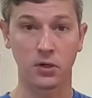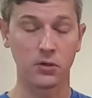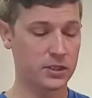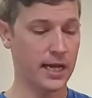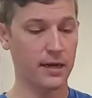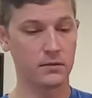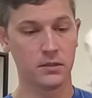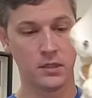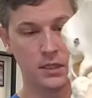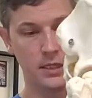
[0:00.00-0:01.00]
saddle
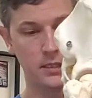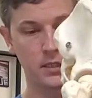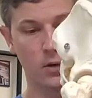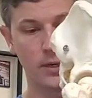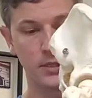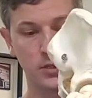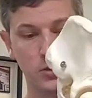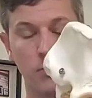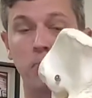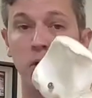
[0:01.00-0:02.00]
is going
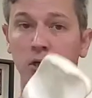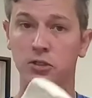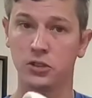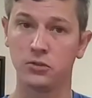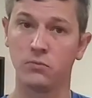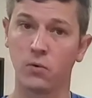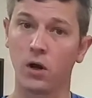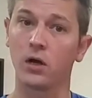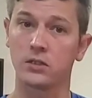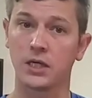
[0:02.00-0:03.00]
to perch you more
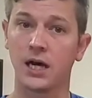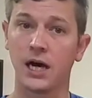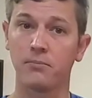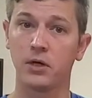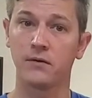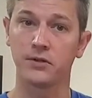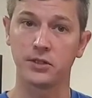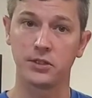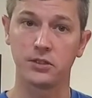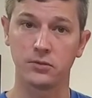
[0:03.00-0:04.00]
on top of your
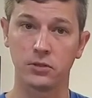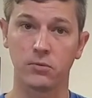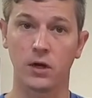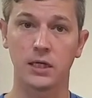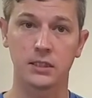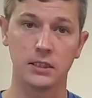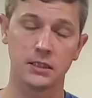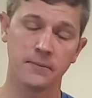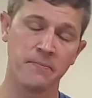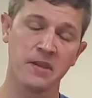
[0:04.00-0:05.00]
ischial
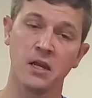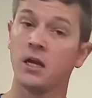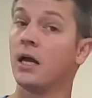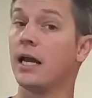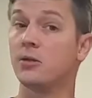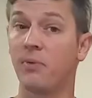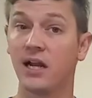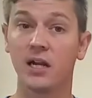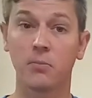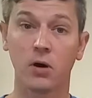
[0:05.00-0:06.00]
tuberosities. And
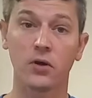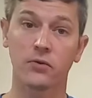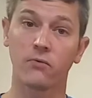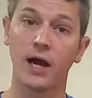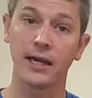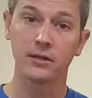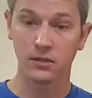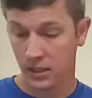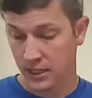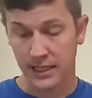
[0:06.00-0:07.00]
dependent upon the
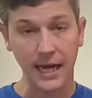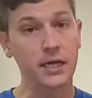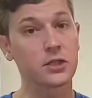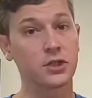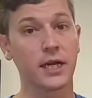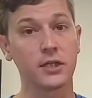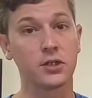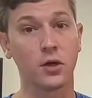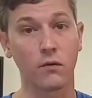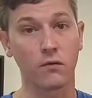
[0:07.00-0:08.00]
rider, that can change
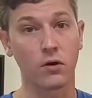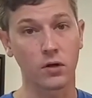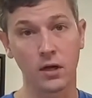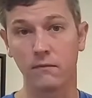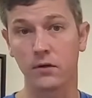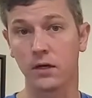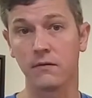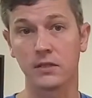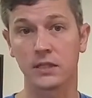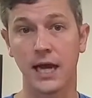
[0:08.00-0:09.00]
the overall comfort
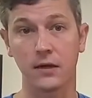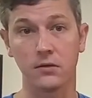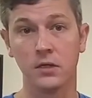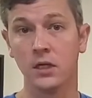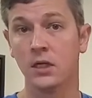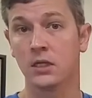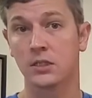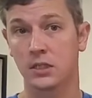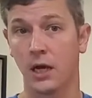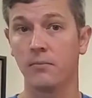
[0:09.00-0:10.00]
of the saddle.
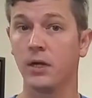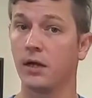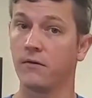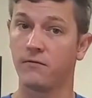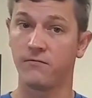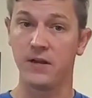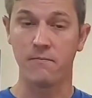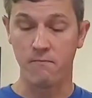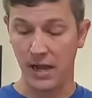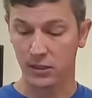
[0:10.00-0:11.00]
Some
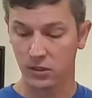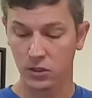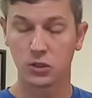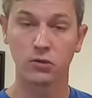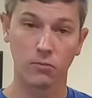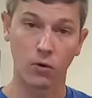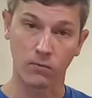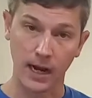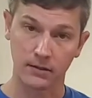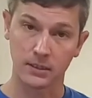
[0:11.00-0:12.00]
fit better to a more
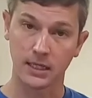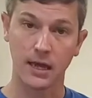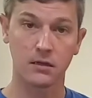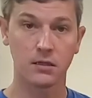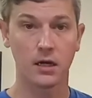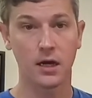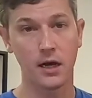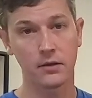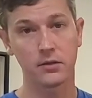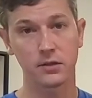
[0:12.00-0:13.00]
rounded saddle,
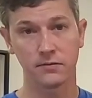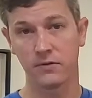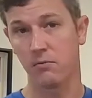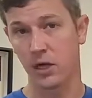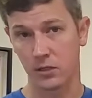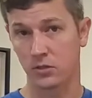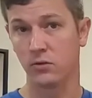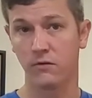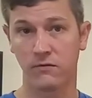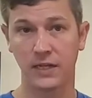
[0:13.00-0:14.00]
others fit better to
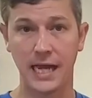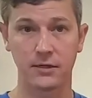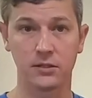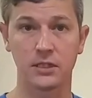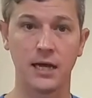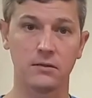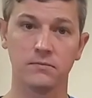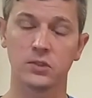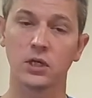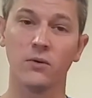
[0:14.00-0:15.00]
a flatter saddle.
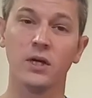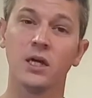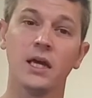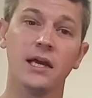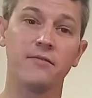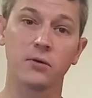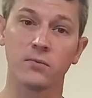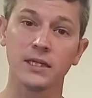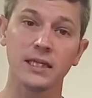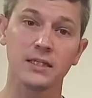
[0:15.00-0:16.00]
So if you're
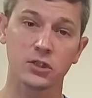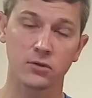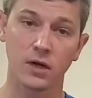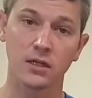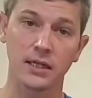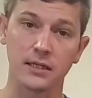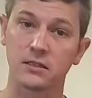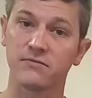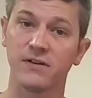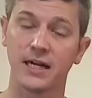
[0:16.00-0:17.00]
really struggling
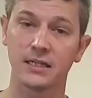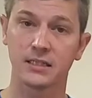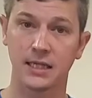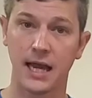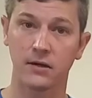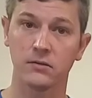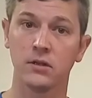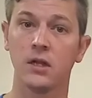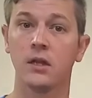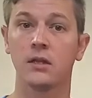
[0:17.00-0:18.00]
to find a saddle
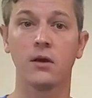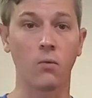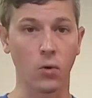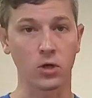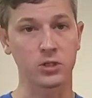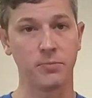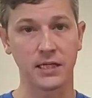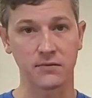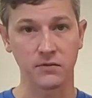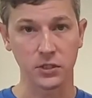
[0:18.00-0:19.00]
that works
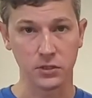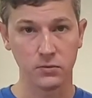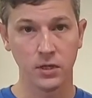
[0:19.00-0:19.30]
best for you,